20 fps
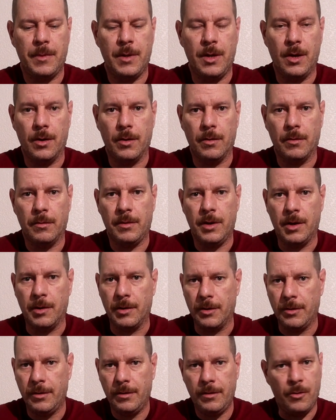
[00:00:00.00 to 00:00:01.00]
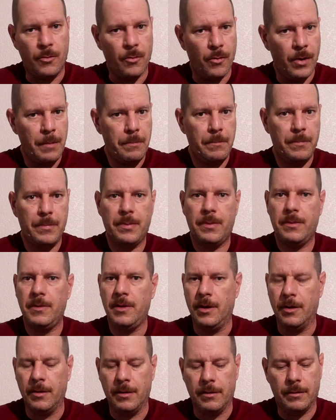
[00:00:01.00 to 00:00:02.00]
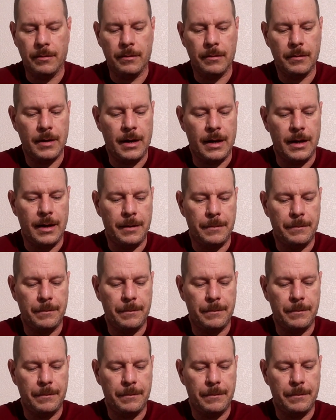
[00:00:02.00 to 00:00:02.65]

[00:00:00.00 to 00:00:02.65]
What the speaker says: Your grip, your